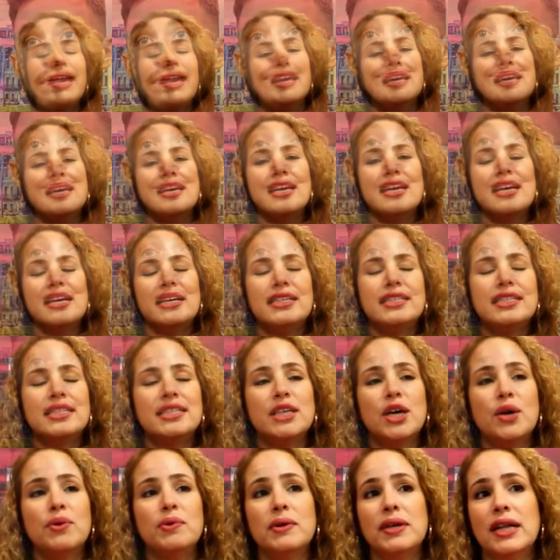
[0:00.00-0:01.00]
Okay,
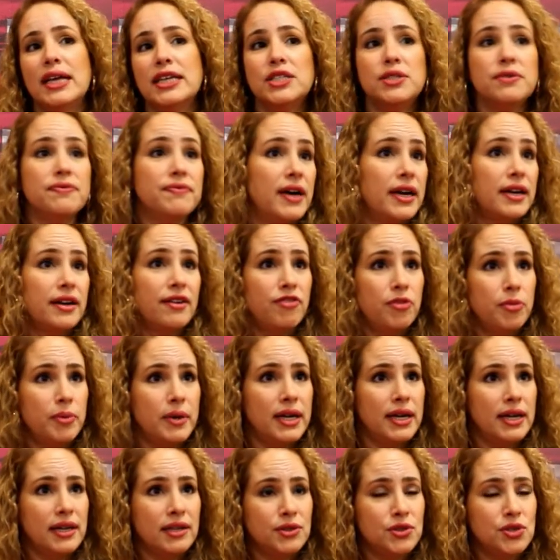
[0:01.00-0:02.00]
so we'd like to invite
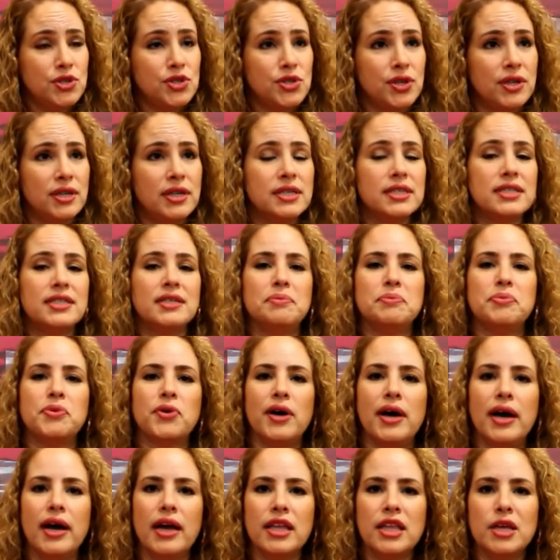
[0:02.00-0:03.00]
everybody to join us in
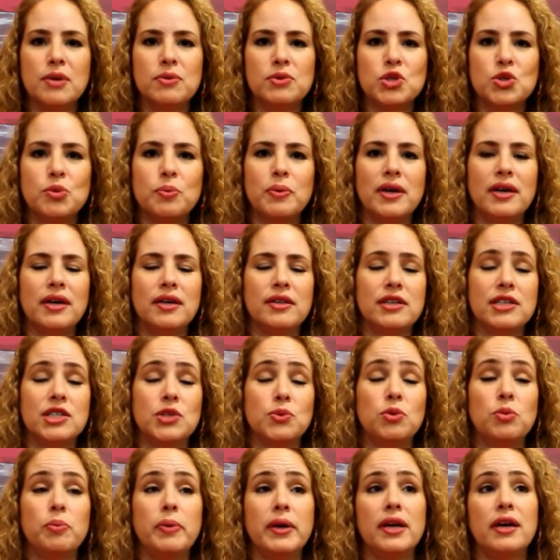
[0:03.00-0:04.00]
Pride. This
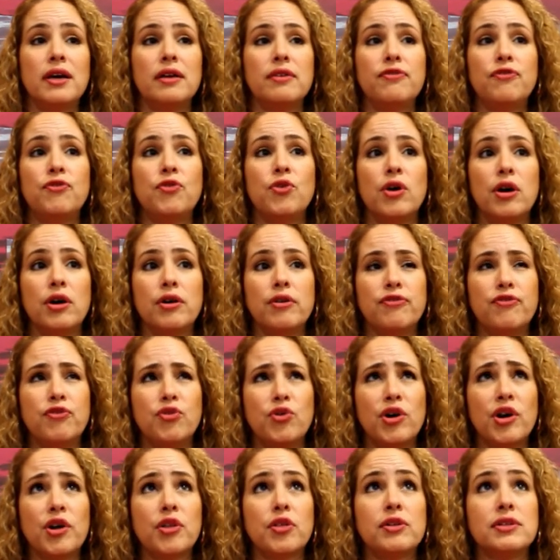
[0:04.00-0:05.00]
will be our
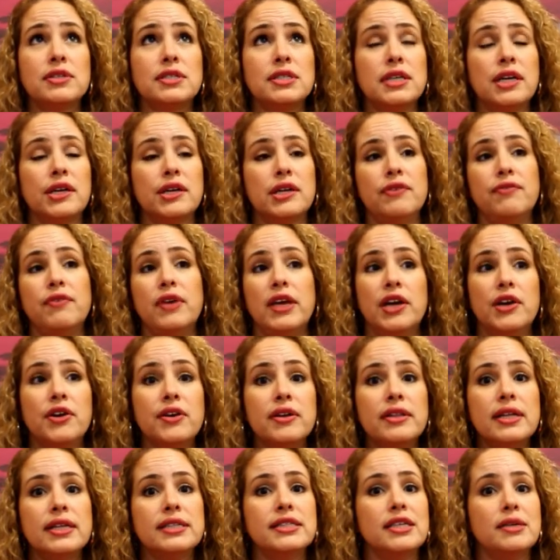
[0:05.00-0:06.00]
fourth consecutive year
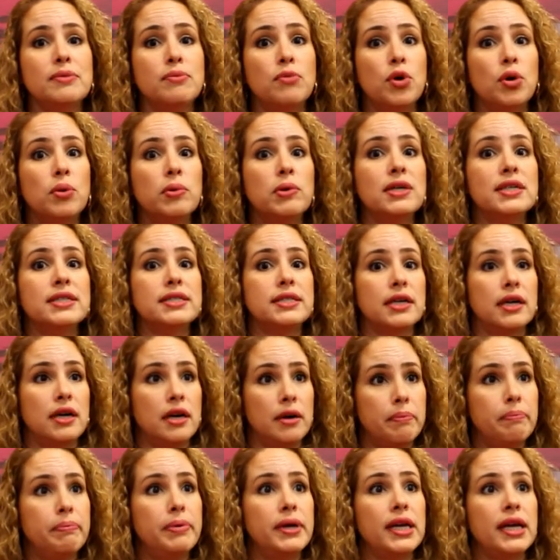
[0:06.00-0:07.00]
that T-Mobile as a
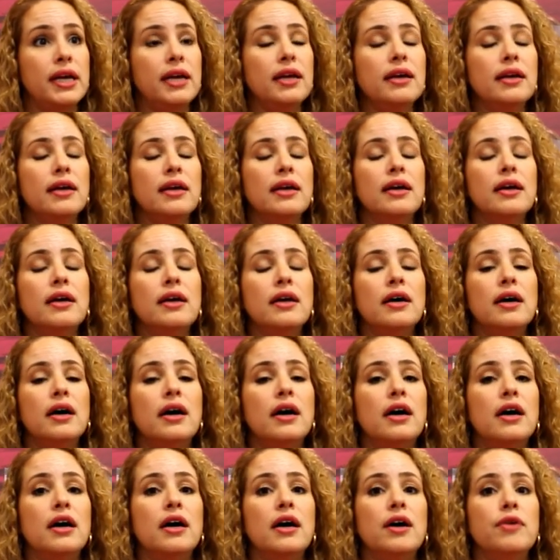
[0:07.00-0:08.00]
company
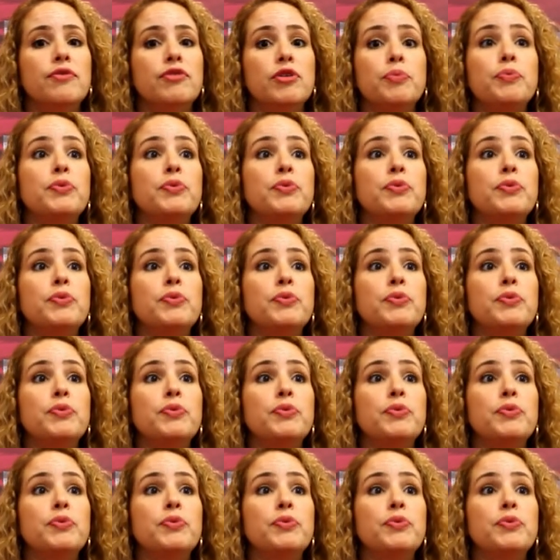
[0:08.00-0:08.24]
has